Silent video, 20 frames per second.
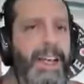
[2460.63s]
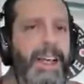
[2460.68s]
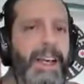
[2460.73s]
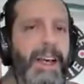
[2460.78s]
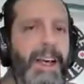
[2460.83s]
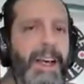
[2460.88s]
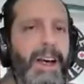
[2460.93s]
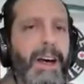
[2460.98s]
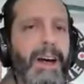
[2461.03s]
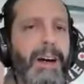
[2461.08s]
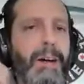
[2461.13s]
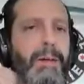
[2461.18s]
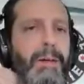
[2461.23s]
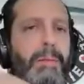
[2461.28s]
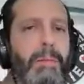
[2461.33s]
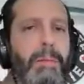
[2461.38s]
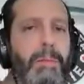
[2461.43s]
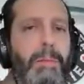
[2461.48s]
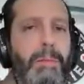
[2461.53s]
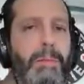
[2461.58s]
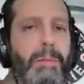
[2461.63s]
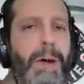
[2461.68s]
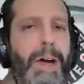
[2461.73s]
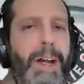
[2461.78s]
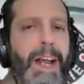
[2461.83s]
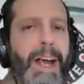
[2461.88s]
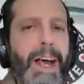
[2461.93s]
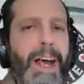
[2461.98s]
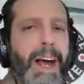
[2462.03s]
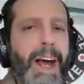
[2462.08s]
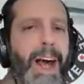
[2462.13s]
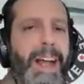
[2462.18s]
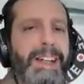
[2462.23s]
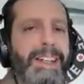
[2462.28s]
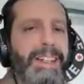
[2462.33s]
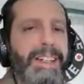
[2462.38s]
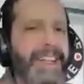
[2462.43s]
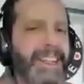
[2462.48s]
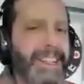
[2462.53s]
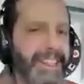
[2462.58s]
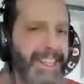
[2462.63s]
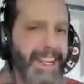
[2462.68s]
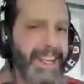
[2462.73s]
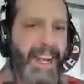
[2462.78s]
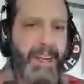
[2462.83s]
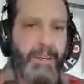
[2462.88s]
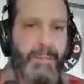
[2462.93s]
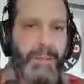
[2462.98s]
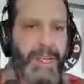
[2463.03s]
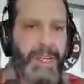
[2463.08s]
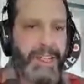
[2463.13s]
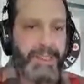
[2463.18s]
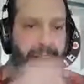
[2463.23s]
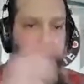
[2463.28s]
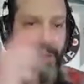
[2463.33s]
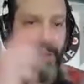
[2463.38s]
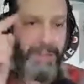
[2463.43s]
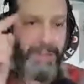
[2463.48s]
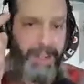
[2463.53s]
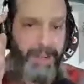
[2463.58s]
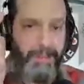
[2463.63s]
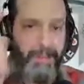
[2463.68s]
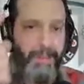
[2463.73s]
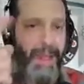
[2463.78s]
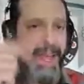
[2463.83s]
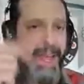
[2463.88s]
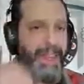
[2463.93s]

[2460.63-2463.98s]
Uh, but I didn't get it because I was like, man,